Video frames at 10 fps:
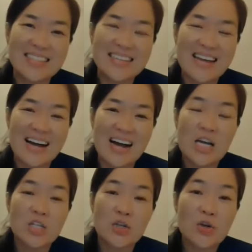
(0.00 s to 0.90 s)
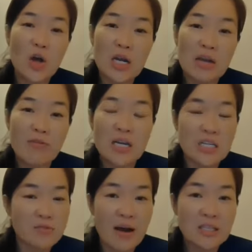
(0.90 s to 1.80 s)
Yeah, so your liver
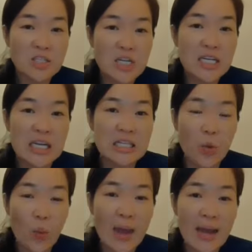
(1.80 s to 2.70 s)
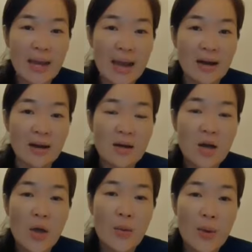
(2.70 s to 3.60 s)
is function in a way that huh,
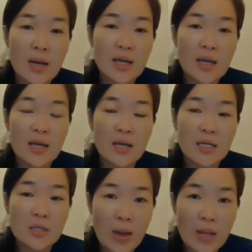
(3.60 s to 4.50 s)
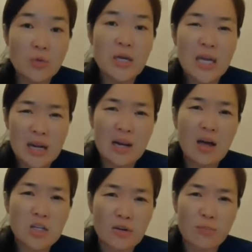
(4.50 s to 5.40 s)
when they when you eat a
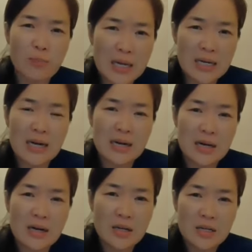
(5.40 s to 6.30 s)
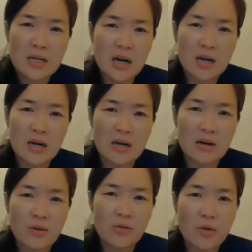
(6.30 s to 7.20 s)
lot of blood uh,
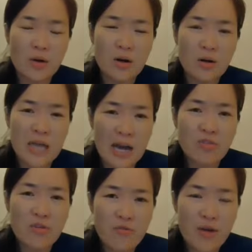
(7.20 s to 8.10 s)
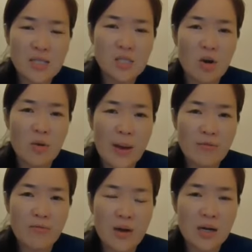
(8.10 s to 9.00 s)
uh, uh dietary fats or bad,
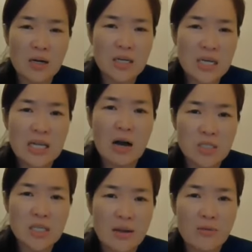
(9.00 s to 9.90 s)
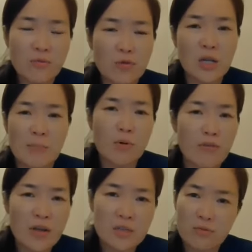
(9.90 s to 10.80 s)
uh, eat outside food, uh,
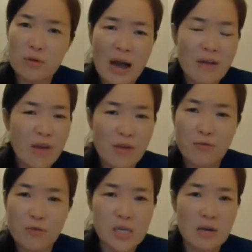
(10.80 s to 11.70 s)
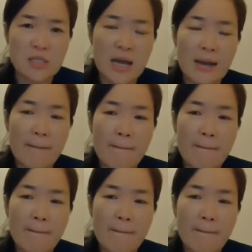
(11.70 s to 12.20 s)
processed food, high fat foods outside,